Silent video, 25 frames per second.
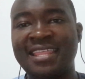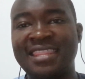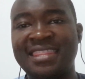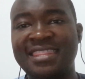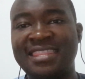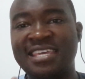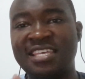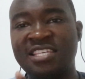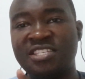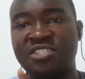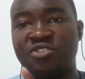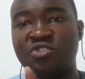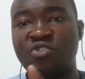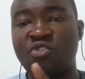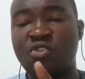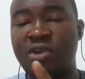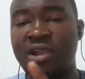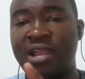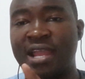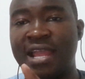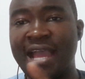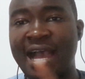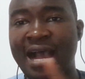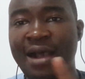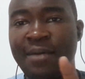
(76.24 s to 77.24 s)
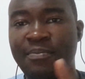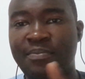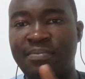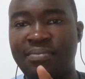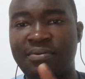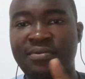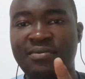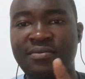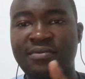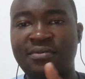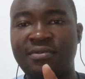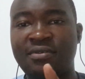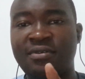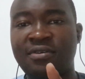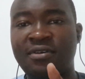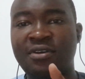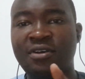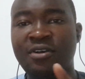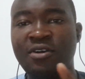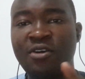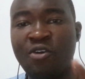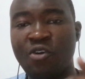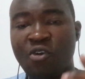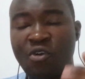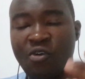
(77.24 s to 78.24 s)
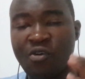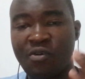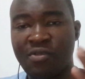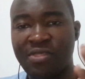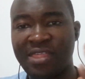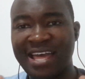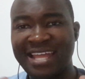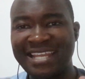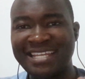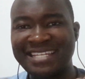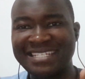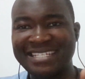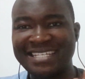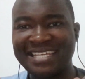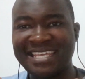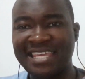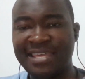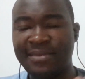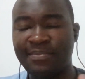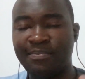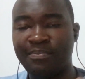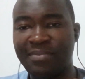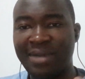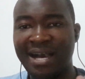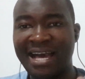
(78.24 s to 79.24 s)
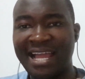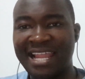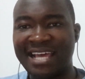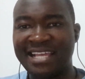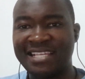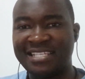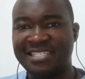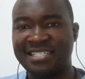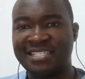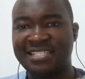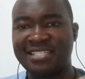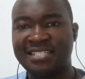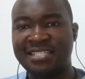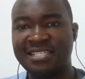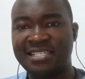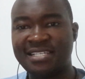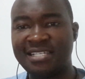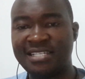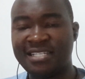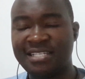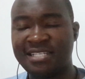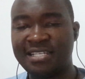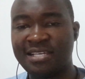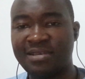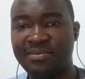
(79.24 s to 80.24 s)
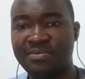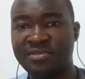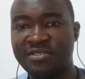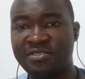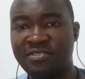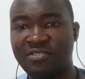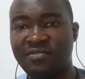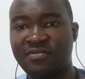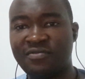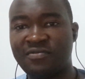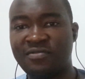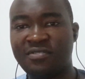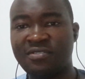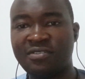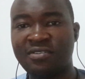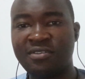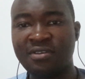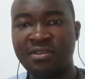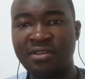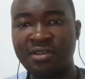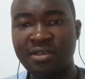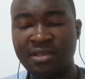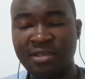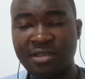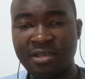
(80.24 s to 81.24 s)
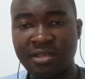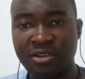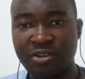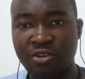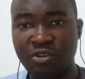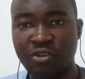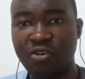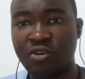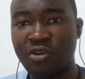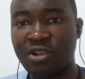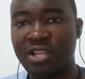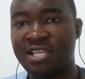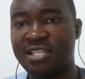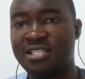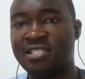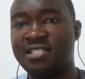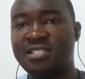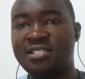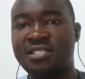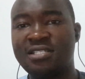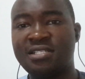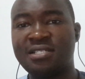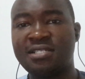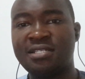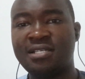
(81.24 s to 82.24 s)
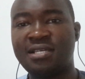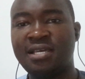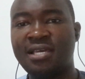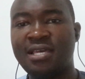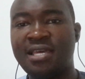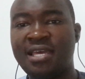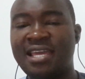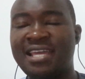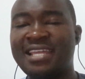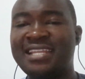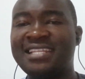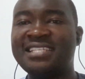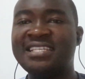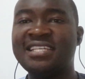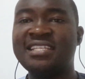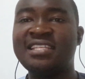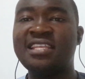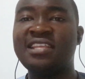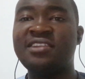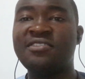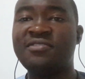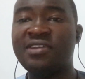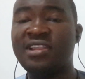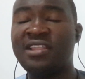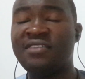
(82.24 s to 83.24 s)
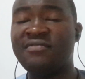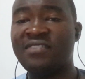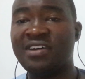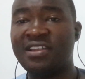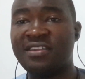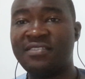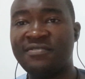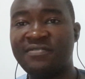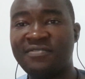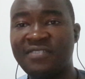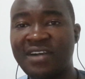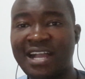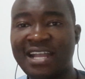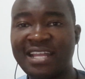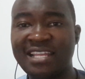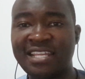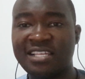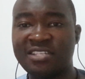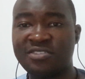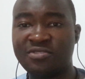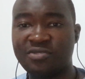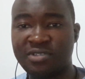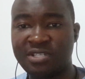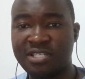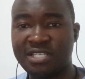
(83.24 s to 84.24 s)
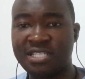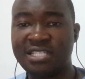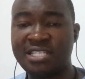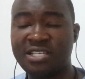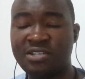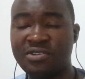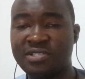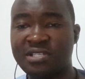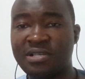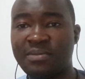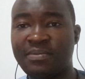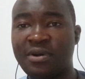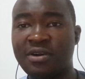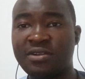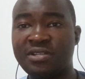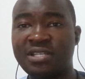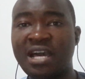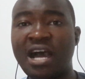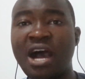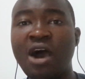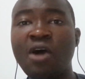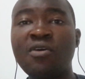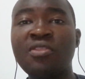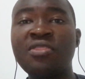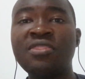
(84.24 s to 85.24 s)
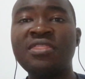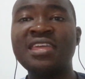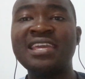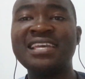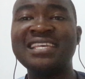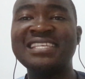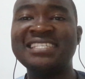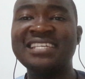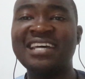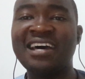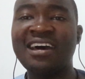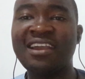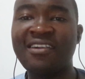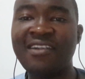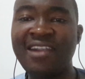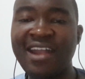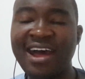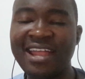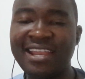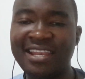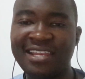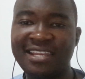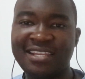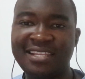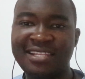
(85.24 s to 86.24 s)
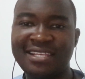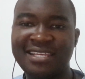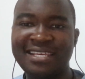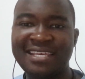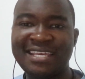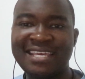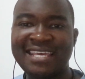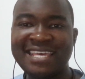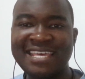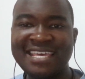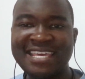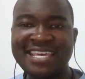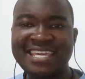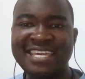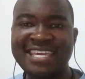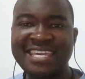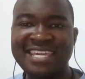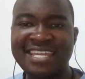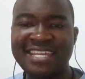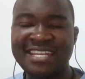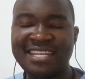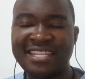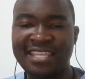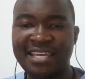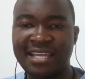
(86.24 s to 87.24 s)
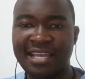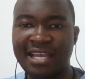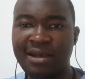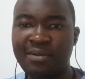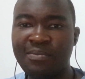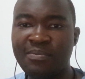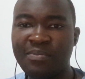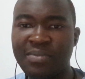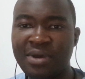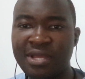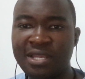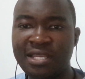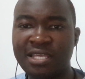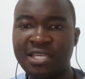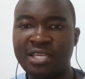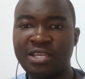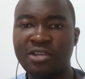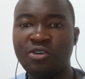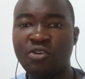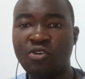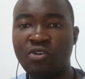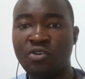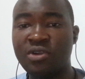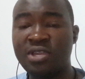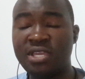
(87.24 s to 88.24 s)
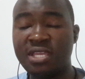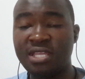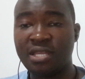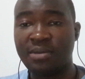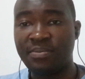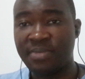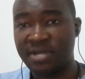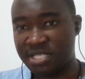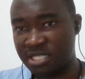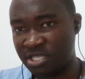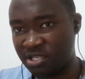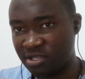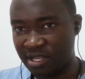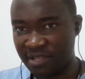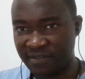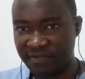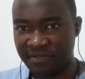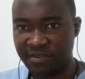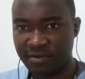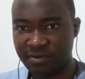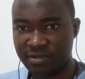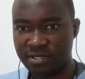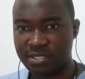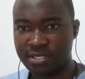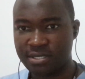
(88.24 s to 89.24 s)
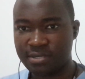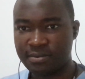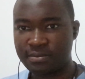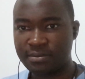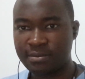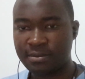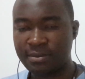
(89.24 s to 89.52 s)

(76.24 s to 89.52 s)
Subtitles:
there's no gap or that imbalance in terms of knowledge and certain relevant factors or details about how things are run in the company or in a particular field.